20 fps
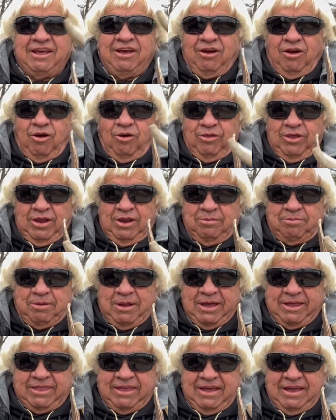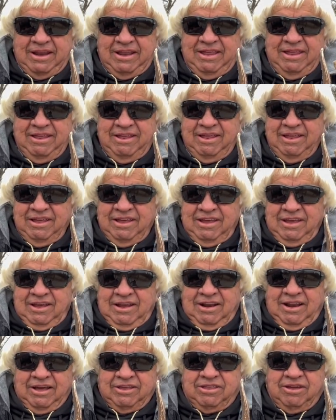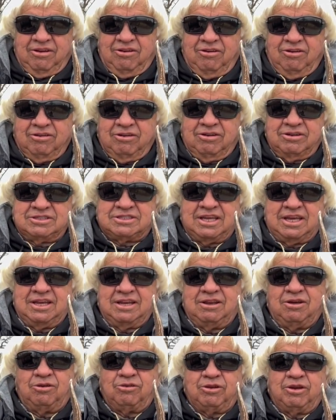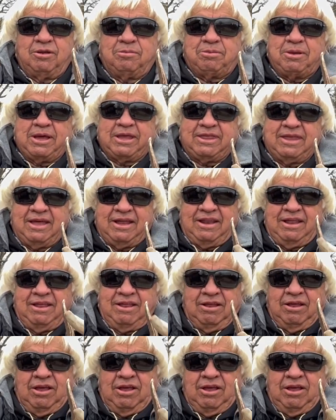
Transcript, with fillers: hold that up like that, like that on his head, hold it up like that,